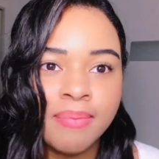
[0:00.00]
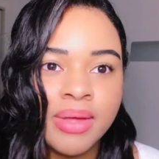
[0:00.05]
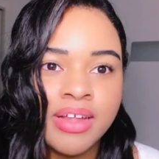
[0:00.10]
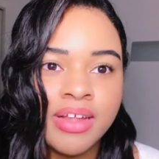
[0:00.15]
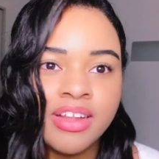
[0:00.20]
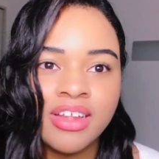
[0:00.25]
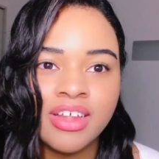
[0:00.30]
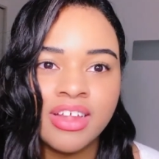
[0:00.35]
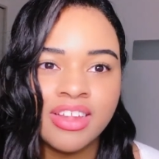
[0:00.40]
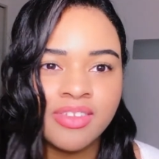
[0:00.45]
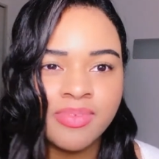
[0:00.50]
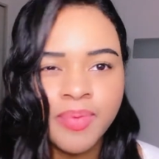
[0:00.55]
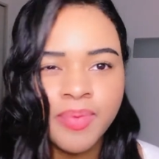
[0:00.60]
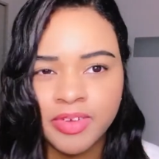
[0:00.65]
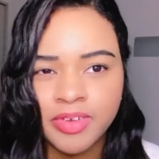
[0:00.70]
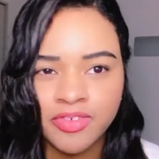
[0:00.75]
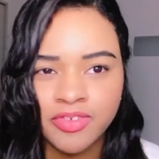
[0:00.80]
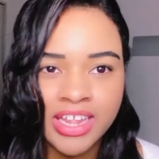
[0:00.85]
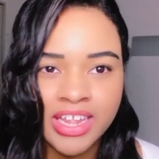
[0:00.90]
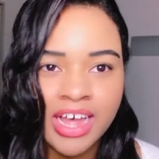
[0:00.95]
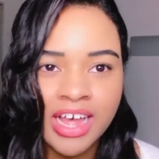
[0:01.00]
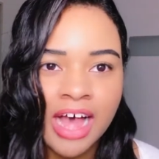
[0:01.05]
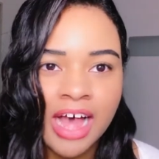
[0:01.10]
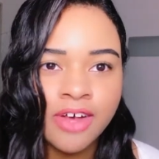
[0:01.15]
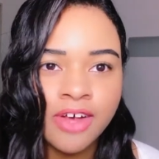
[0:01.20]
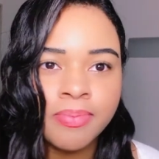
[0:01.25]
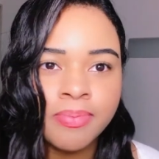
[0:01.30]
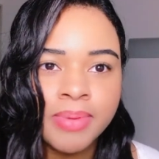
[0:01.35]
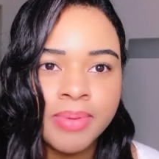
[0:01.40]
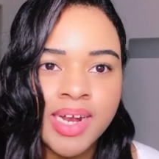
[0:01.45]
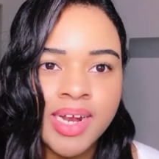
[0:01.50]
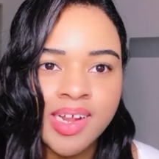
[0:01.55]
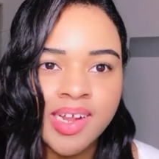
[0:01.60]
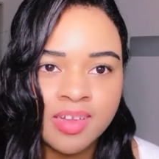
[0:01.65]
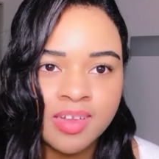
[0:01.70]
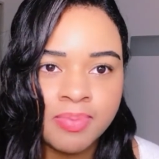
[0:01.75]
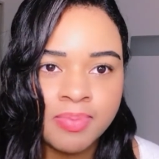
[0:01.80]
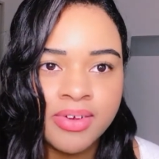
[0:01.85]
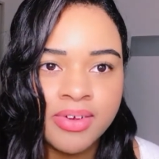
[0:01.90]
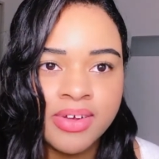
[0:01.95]
But it was really an eye-opening
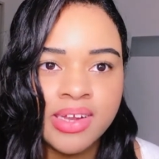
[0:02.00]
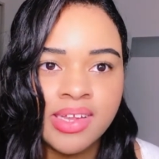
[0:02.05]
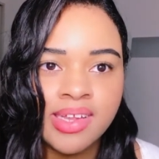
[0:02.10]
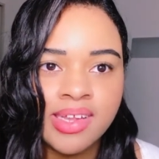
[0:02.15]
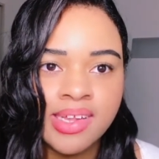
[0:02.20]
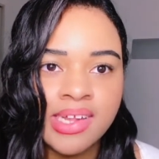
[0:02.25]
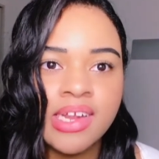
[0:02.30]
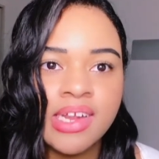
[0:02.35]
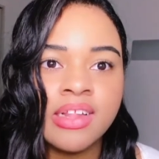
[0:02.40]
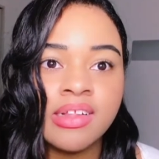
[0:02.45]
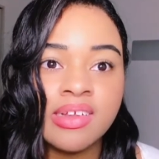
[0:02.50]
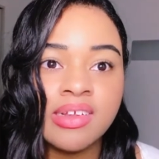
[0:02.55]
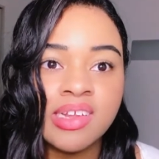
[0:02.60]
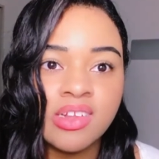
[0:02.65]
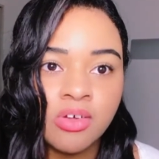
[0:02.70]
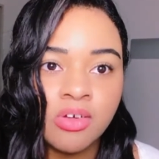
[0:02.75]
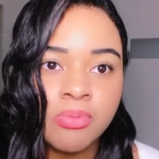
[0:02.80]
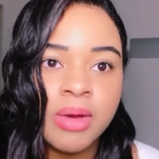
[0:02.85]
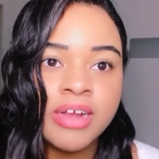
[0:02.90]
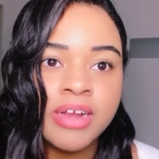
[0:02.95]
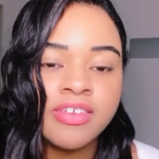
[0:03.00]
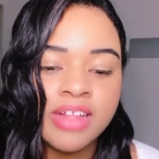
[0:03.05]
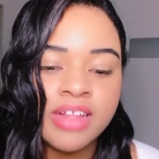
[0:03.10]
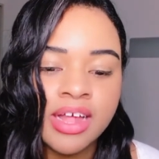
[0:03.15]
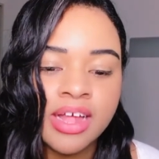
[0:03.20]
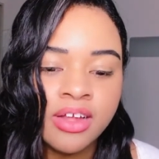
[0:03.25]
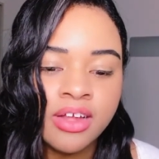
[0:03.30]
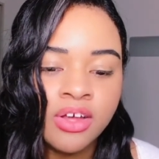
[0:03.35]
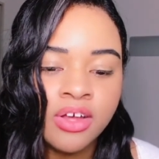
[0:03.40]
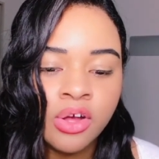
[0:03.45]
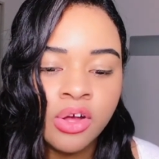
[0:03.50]
experience to see that there's so much that